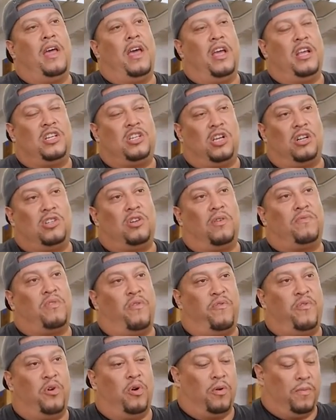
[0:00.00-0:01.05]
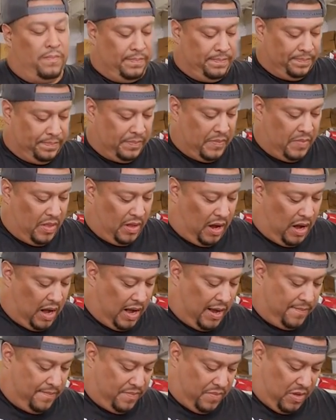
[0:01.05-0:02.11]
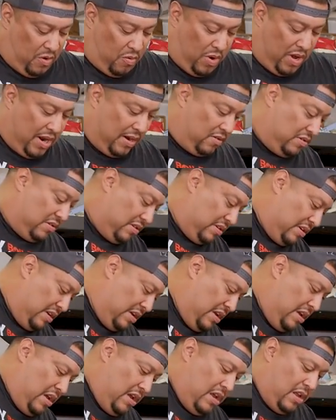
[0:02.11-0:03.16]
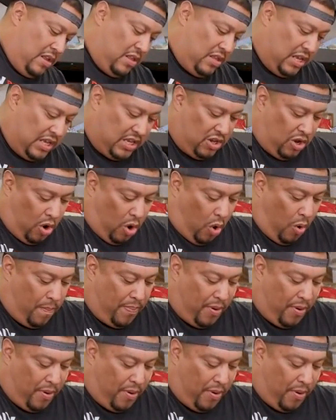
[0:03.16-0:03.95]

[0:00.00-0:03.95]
it shuts off the fuel. Um, what else? This is the whole